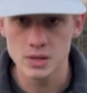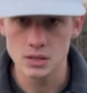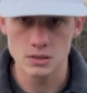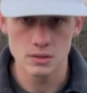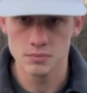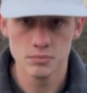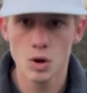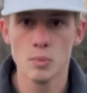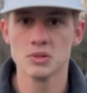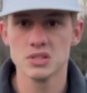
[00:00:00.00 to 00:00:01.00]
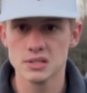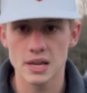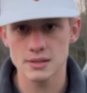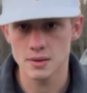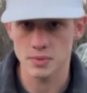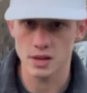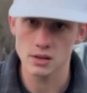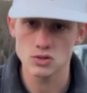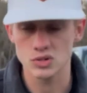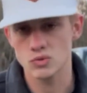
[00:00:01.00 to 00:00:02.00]
It's almost the exact same thing.
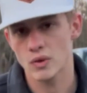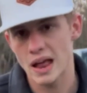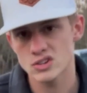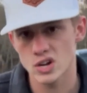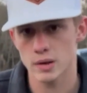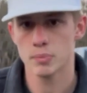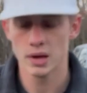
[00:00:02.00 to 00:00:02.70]
It's just a rat shape,